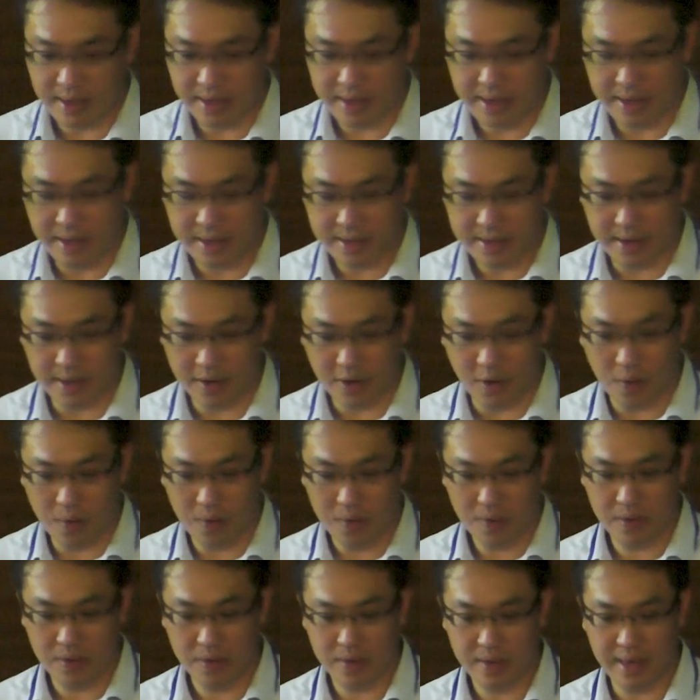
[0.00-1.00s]
years
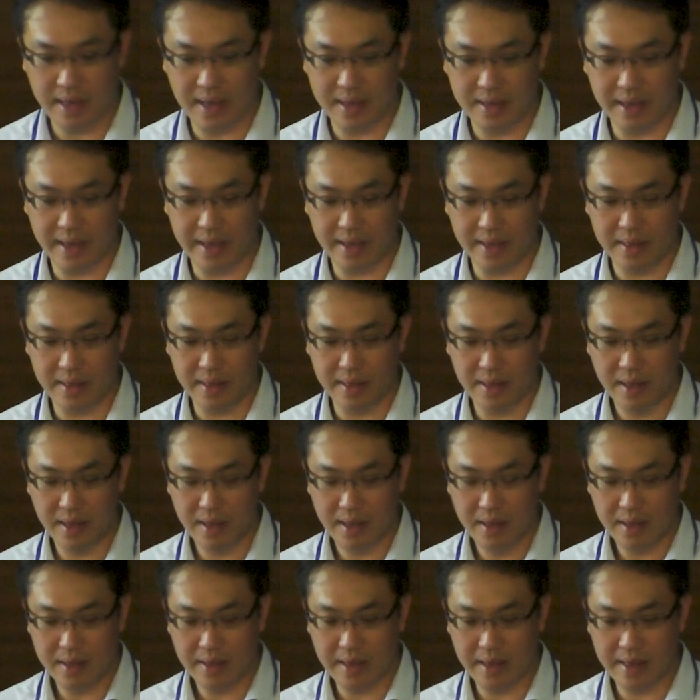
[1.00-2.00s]
ago,
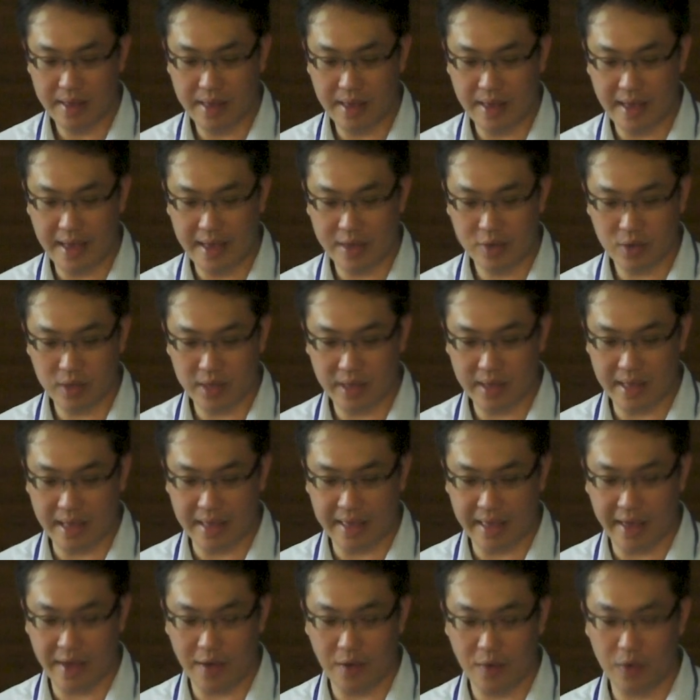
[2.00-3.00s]
they
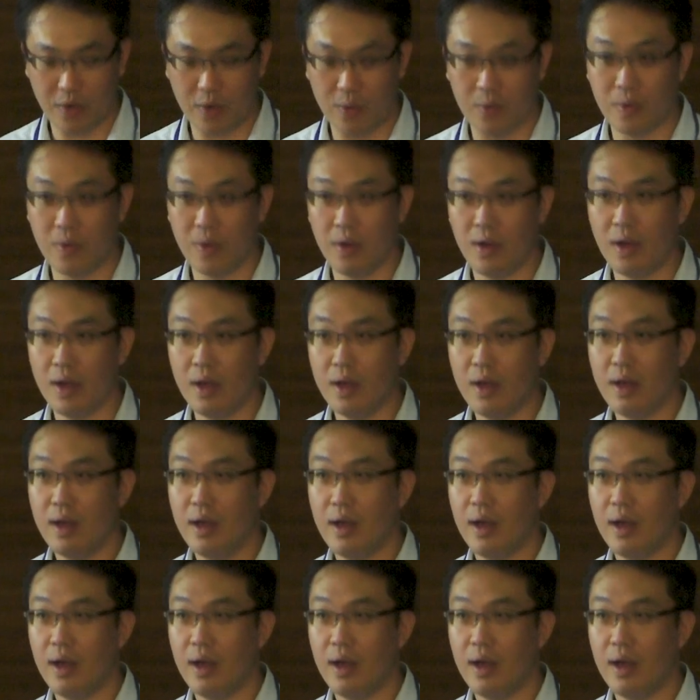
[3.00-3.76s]
tell you